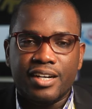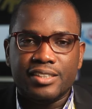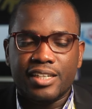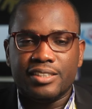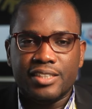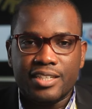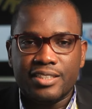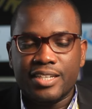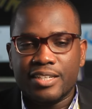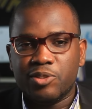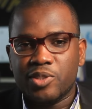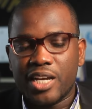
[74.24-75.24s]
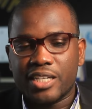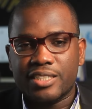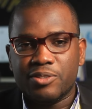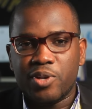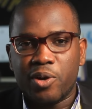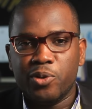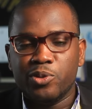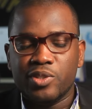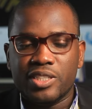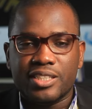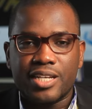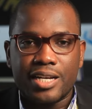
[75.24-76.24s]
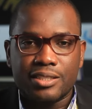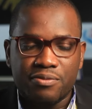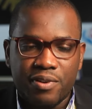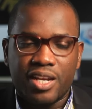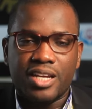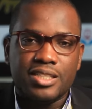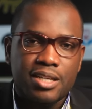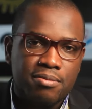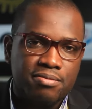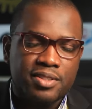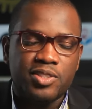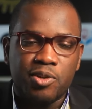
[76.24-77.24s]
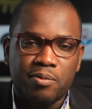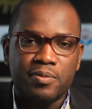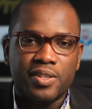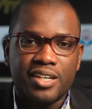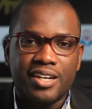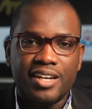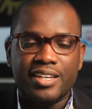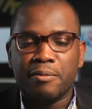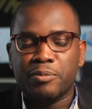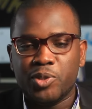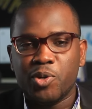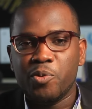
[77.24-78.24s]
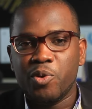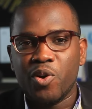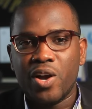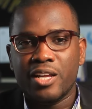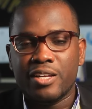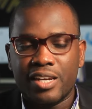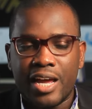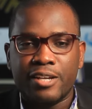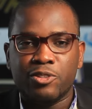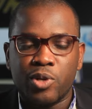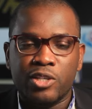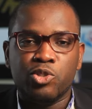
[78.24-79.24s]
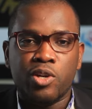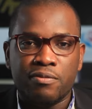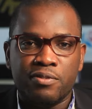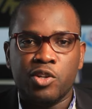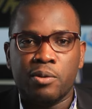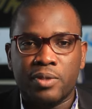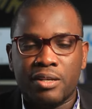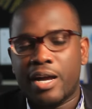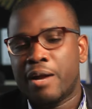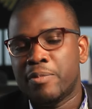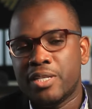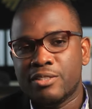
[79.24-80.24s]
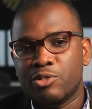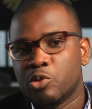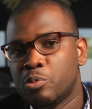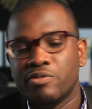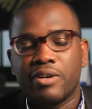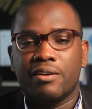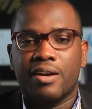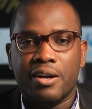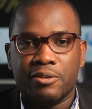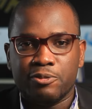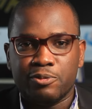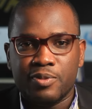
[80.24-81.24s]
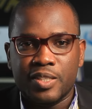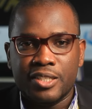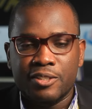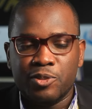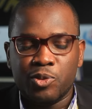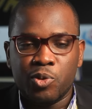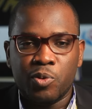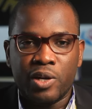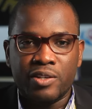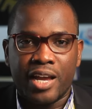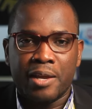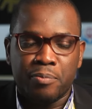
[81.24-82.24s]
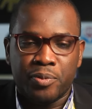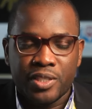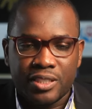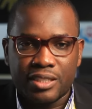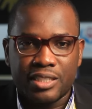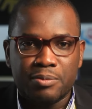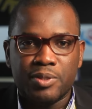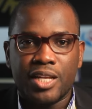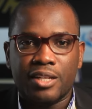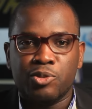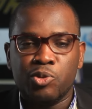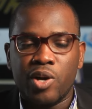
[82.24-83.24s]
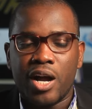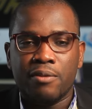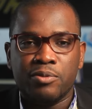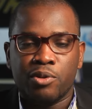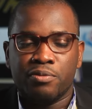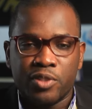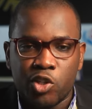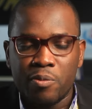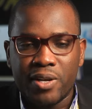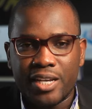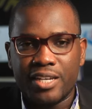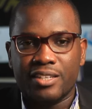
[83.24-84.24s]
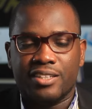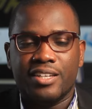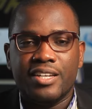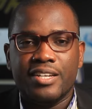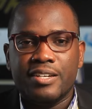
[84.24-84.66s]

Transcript: As I said in the introduction, we are going to discuss financial freedom. And I'm sure we all like to enjoy freedom, the ability to move around. So when you're in prison, it means that you don't have your freedom again.